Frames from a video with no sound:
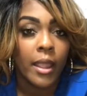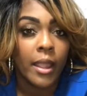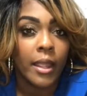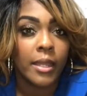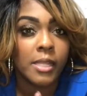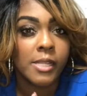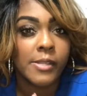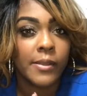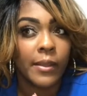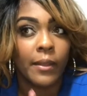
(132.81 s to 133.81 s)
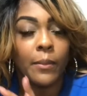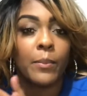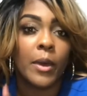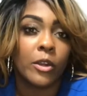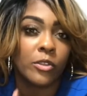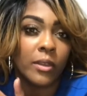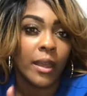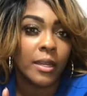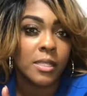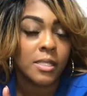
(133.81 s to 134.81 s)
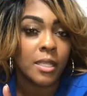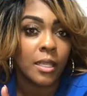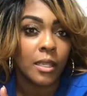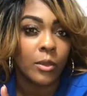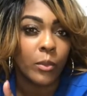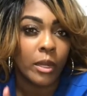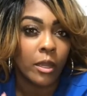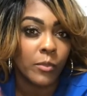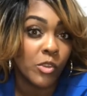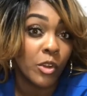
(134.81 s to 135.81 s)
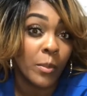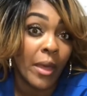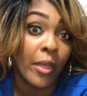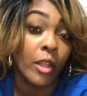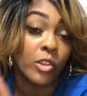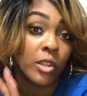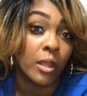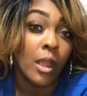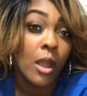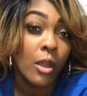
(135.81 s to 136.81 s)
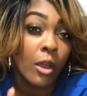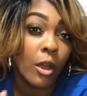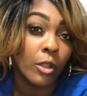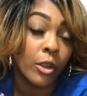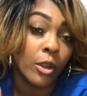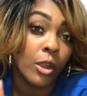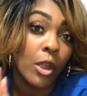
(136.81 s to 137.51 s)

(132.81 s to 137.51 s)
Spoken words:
it's better to kind of see, when it comes to certain pathology, color